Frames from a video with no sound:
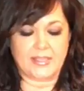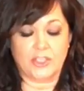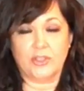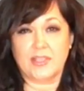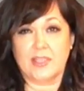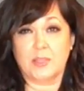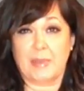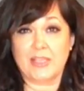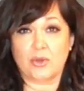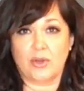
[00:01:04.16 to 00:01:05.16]
citrus and
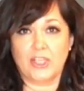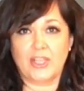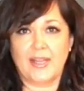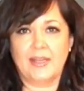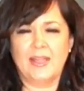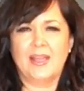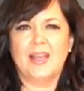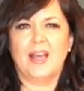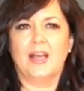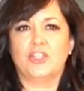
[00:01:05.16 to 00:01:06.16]
spice Cornish hen.
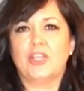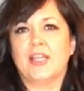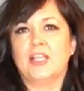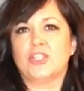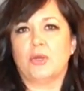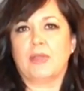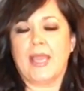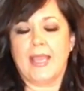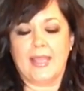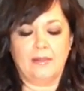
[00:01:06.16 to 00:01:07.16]
Chicken is
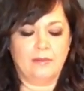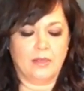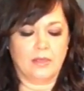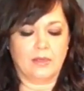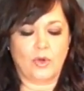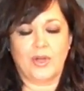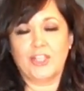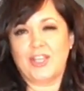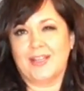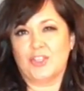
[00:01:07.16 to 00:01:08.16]
okay.
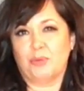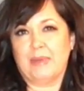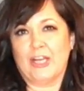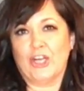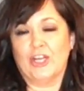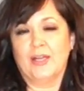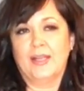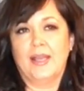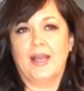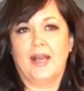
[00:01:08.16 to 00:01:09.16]
Cornish hens are better.
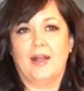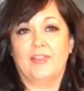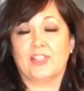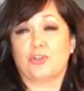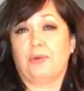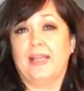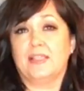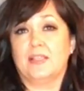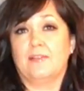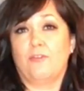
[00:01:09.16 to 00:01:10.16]
This is
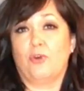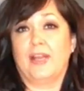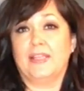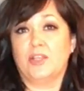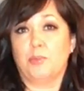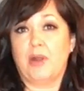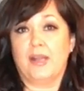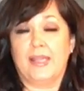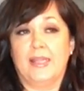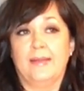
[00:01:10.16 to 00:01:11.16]
great for a dinner
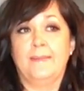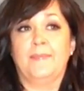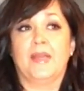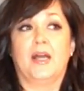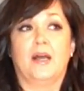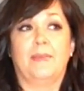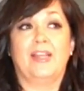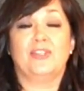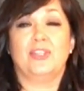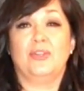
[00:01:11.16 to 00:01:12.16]
party. I
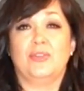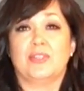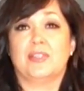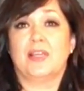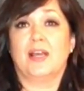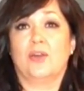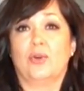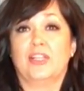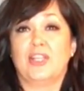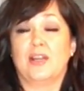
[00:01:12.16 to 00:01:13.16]
used to use
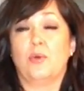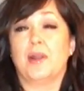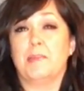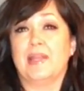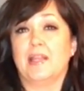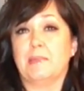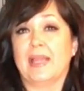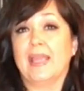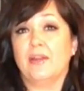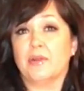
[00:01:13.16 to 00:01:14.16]
Cornish hen quite a bit in my
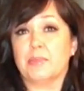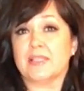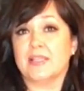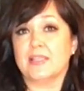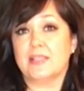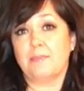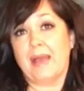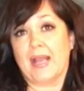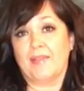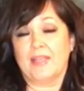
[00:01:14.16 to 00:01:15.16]
catering business
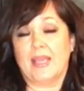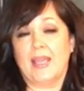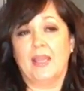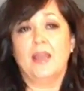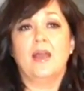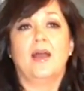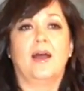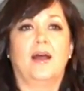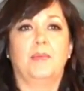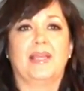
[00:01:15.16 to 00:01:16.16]
back in the day
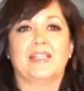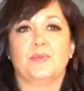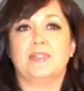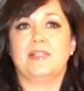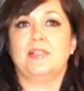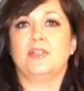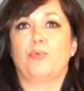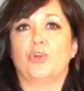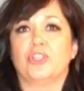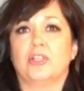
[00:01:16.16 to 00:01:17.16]
because it was easy to
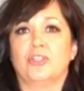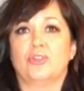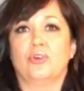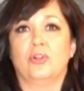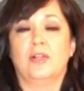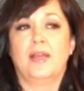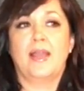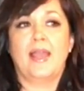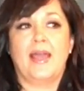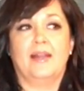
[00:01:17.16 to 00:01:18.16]
portion control
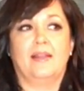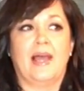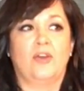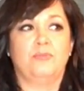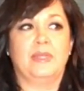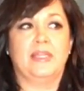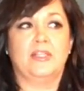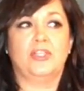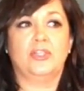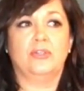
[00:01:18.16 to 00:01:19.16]
and allowed
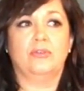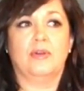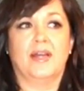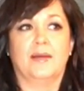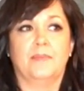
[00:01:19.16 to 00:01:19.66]
me to